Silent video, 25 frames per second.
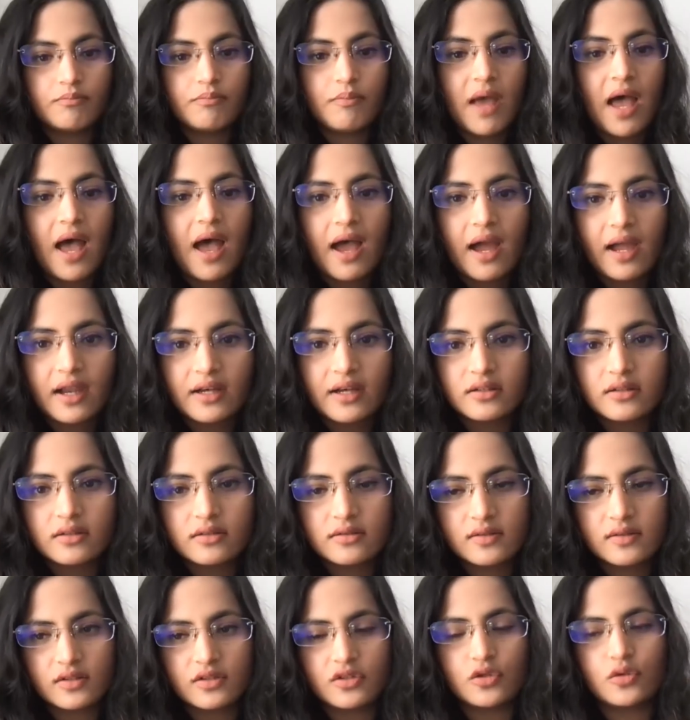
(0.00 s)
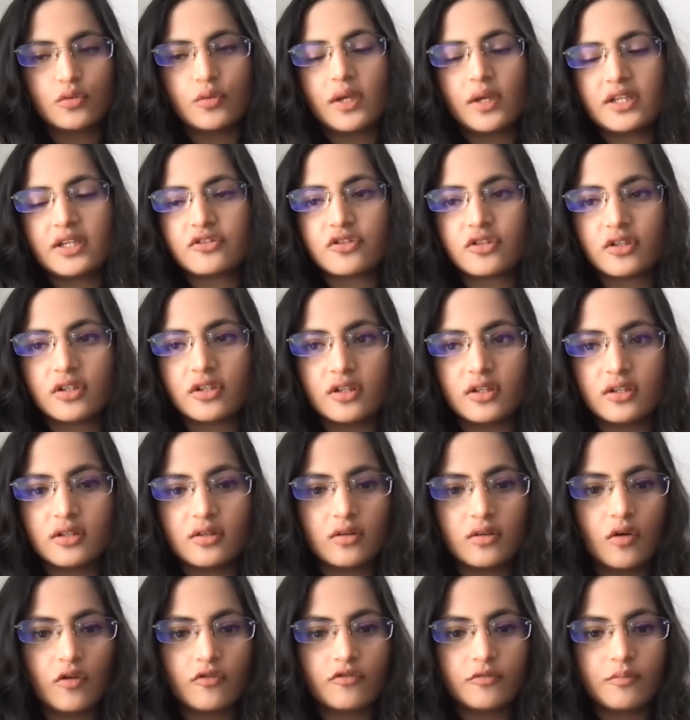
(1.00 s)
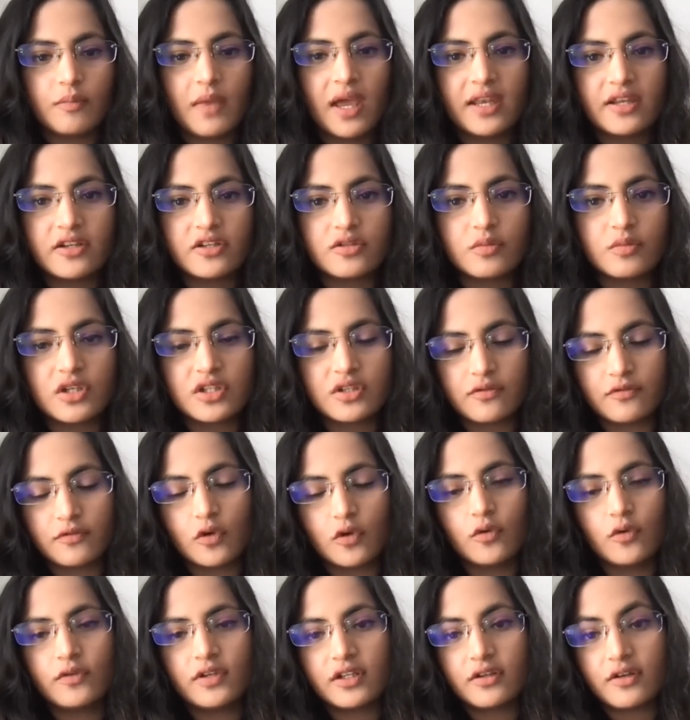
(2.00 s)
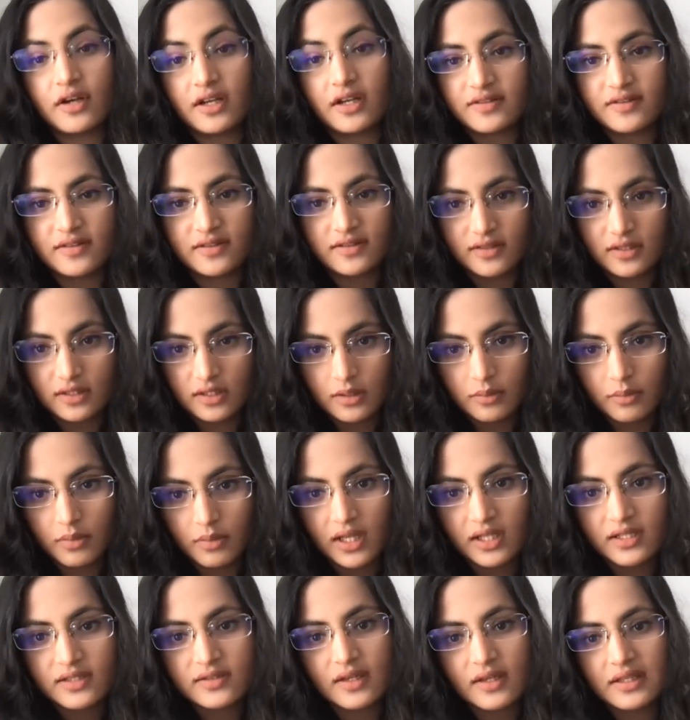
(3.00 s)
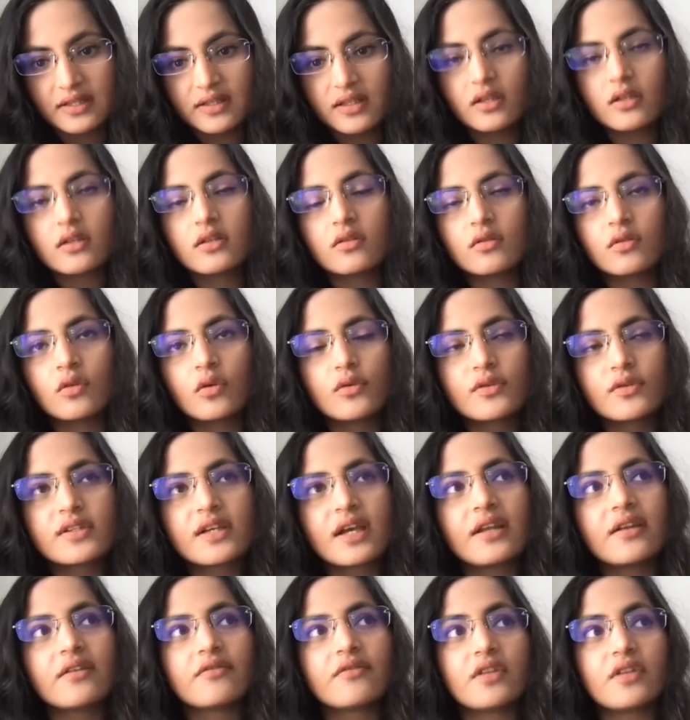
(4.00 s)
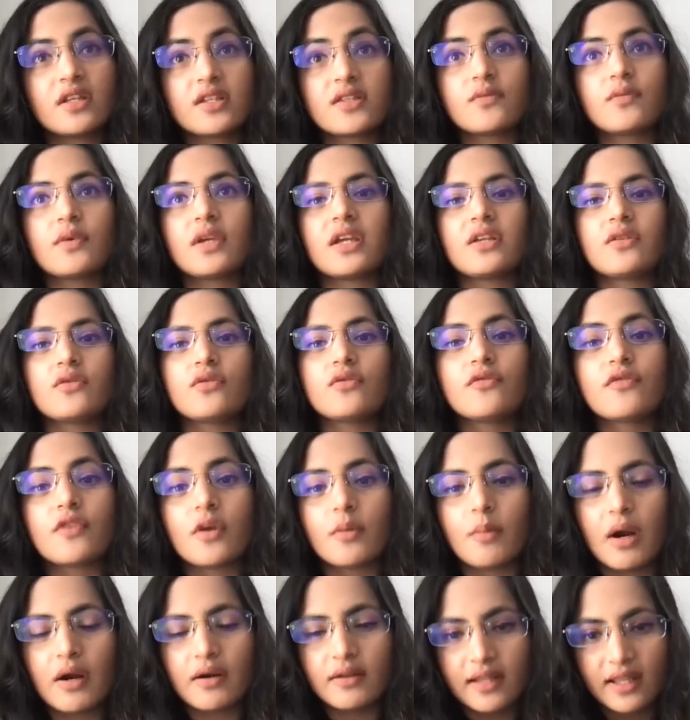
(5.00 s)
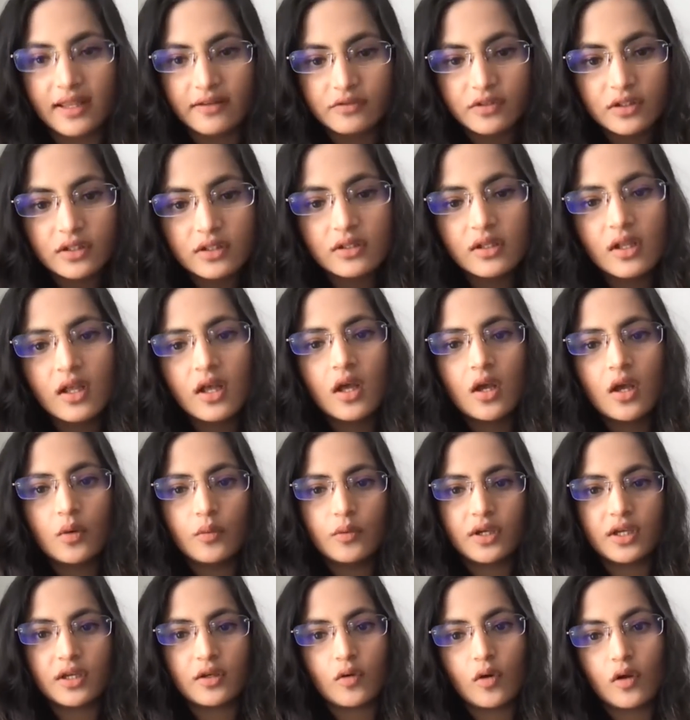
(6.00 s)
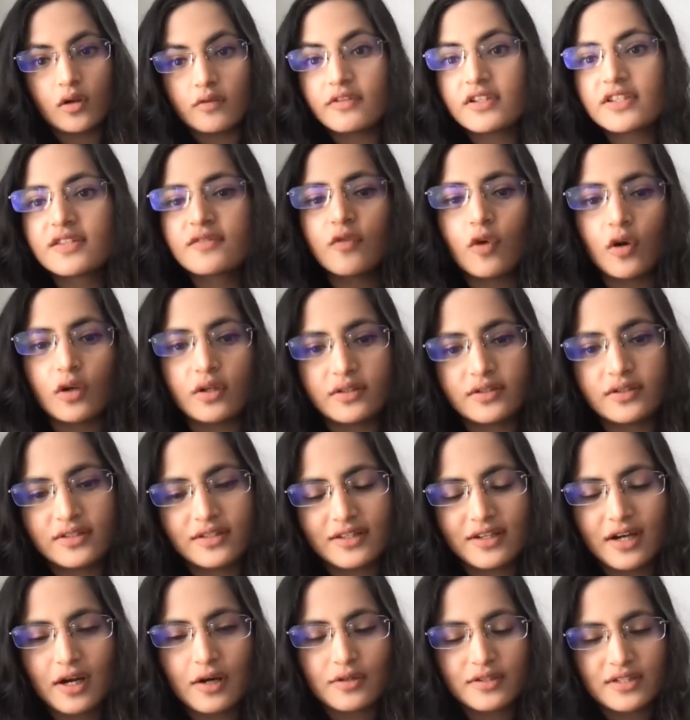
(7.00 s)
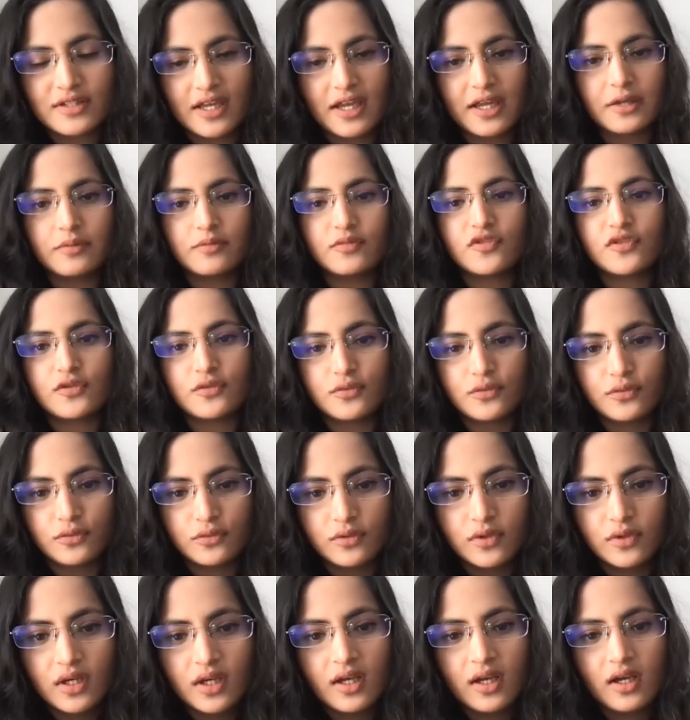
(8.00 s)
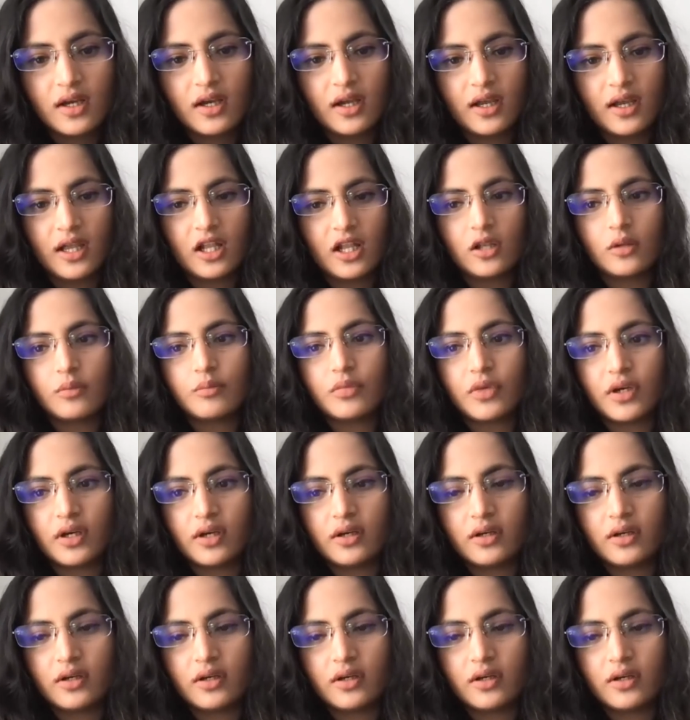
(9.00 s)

bad situation of management of COVID crisis in Nepal. So I think those kind of things we can do from our level. We can always volunteer our time to help